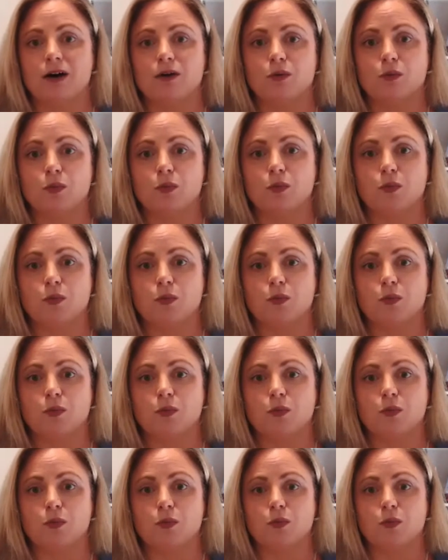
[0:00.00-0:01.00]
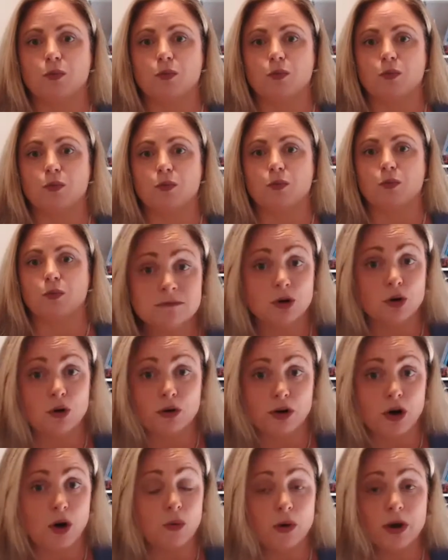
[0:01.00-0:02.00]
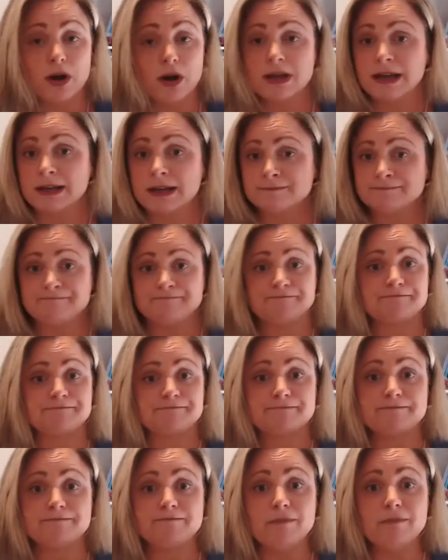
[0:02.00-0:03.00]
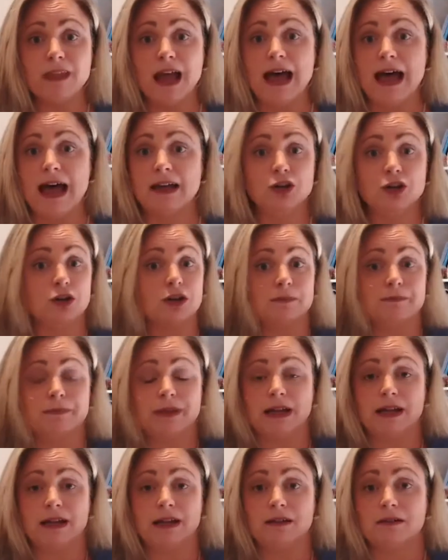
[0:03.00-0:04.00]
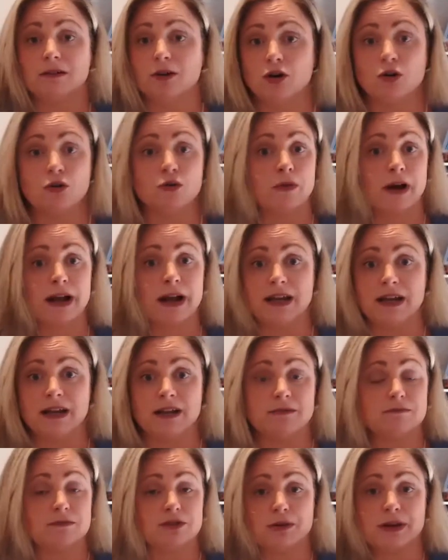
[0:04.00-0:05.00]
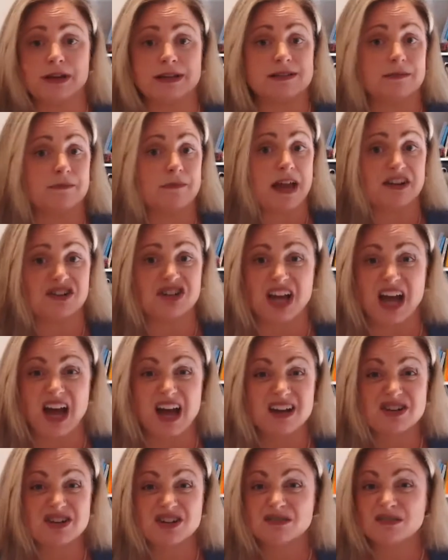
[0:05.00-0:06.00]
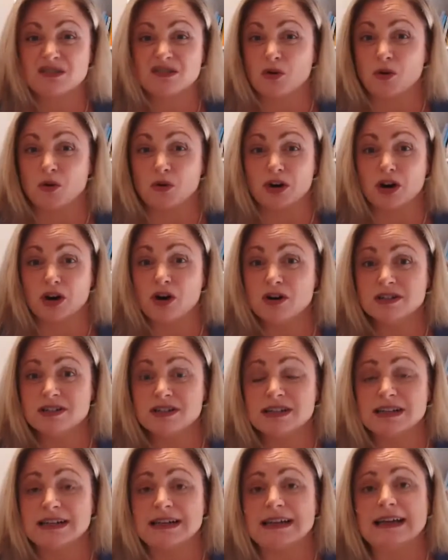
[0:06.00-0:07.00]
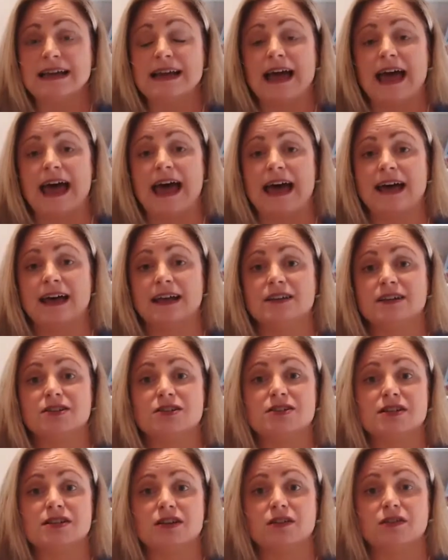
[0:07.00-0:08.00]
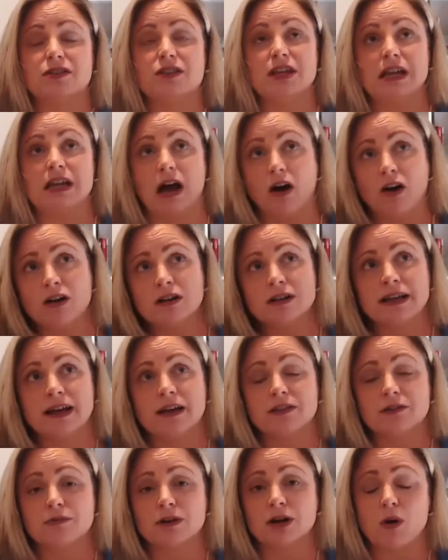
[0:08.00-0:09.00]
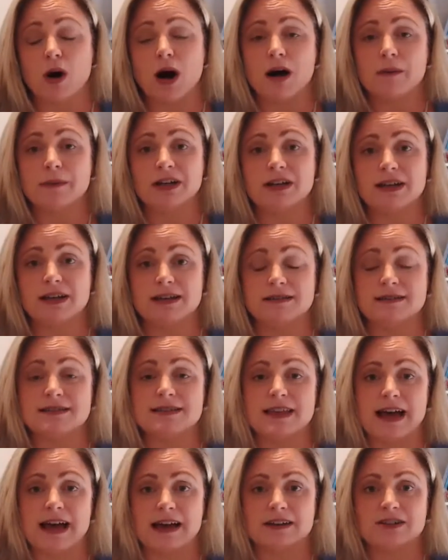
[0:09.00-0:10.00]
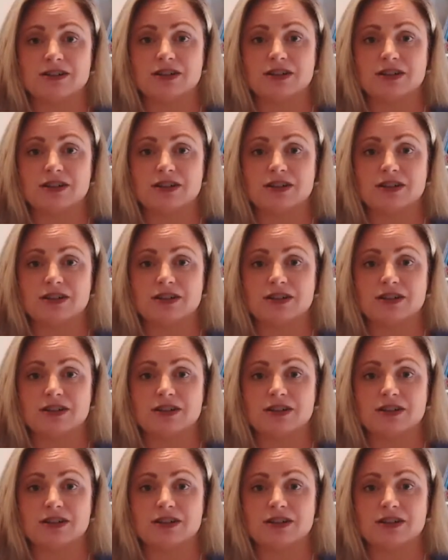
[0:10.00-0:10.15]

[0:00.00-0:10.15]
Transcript: You can be working or not working, and you can be already doing some education or not. And the only other requirement is that